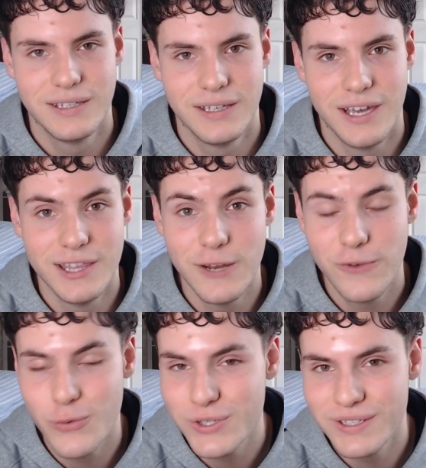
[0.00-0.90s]
And then if it
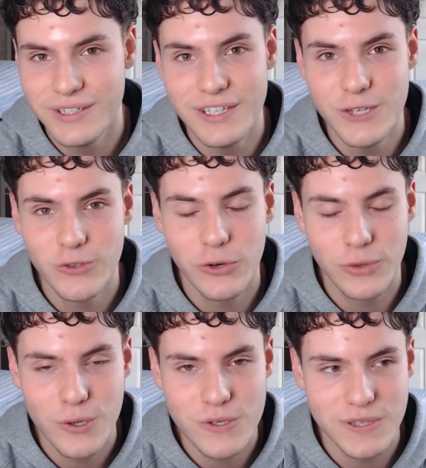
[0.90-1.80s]
wasn't in either of
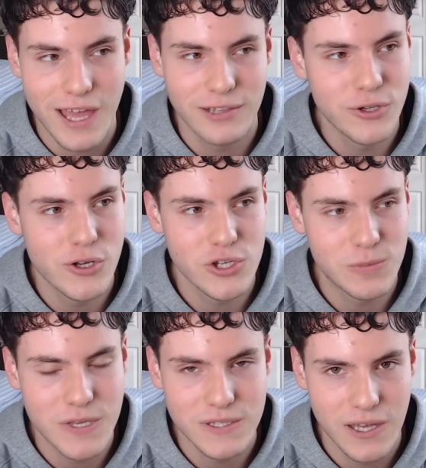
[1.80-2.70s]
those, that literally just
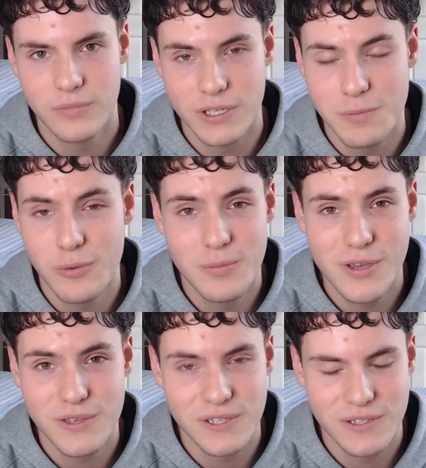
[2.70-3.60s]
means that it's probably
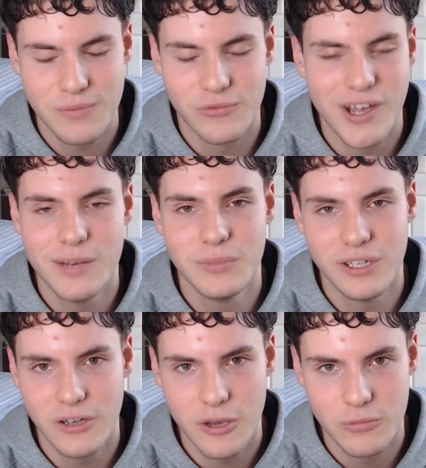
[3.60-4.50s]
because it's some random
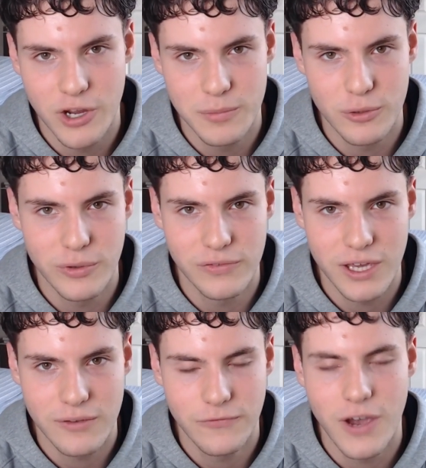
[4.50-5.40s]
GitHub repo with
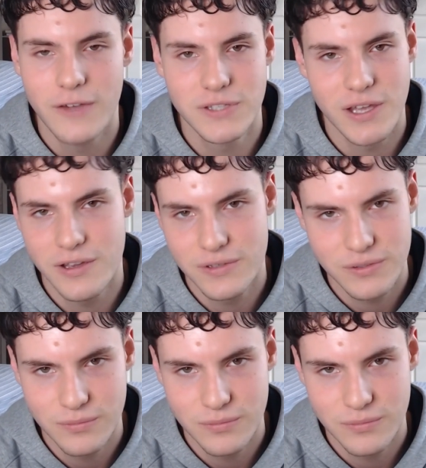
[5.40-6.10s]
like 5 stars.